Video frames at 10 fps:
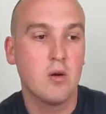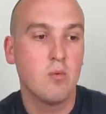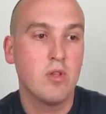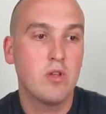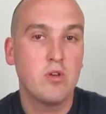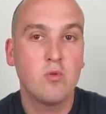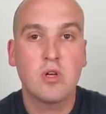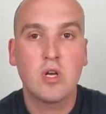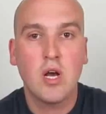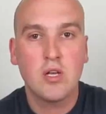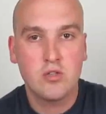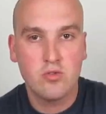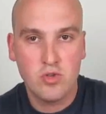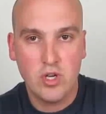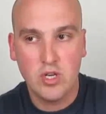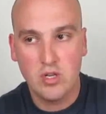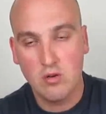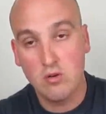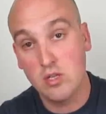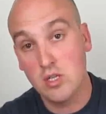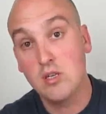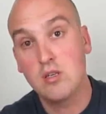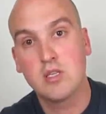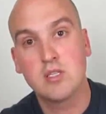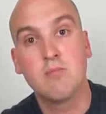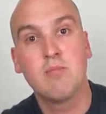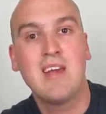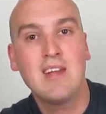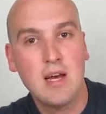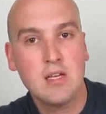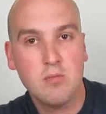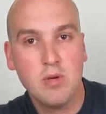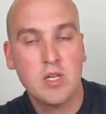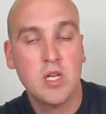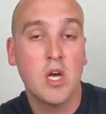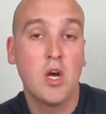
Whether you will concentrate on it as a main aspect